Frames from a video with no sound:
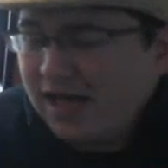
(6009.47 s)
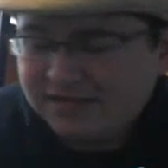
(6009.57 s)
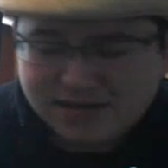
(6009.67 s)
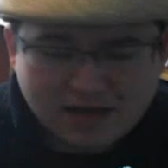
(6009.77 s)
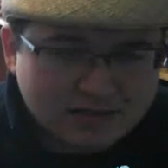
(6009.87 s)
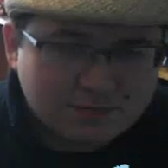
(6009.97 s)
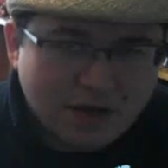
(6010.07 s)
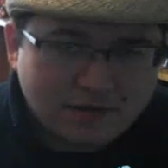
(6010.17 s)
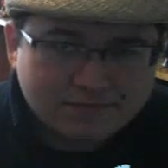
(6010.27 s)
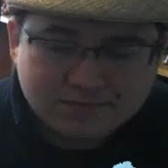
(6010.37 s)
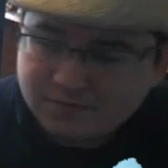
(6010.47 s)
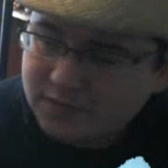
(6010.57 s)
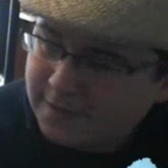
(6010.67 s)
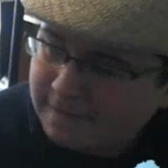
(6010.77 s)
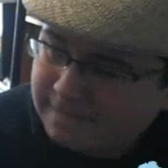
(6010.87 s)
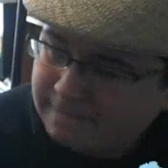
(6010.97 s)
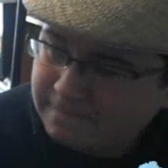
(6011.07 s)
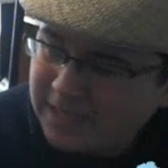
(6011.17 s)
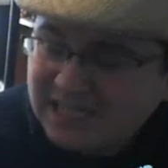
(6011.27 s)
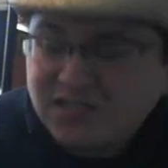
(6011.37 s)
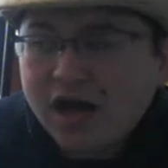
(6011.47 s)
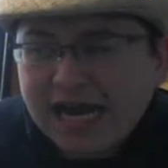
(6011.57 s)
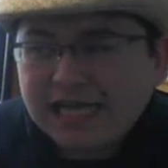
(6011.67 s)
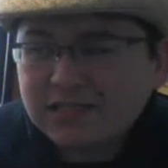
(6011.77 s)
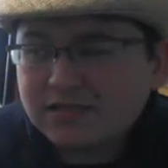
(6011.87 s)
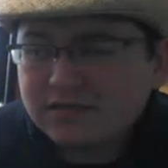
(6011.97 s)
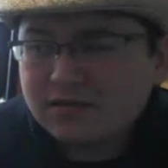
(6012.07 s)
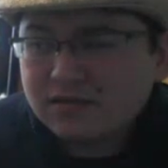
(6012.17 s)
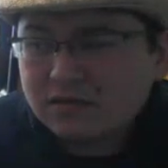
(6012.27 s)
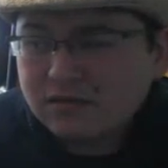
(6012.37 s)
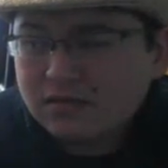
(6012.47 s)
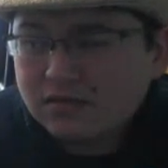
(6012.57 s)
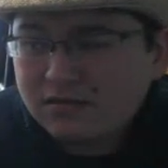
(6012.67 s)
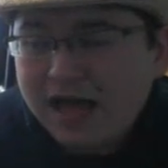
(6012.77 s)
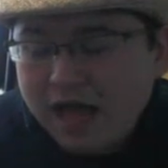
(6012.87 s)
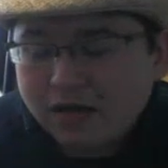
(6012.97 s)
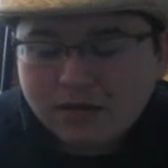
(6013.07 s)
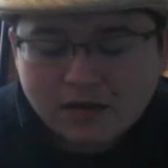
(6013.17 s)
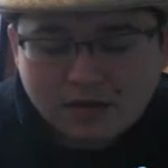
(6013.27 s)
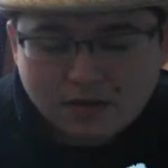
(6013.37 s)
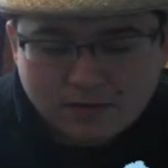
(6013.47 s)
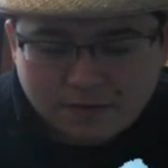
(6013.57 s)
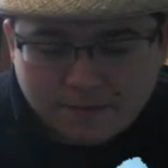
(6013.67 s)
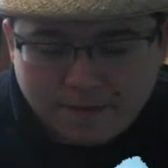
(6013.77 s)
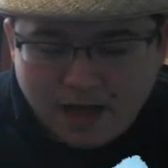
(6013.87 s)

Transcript: that sucks. But three isn't a bad game. It's not it as at first. Yeah, because it was broken.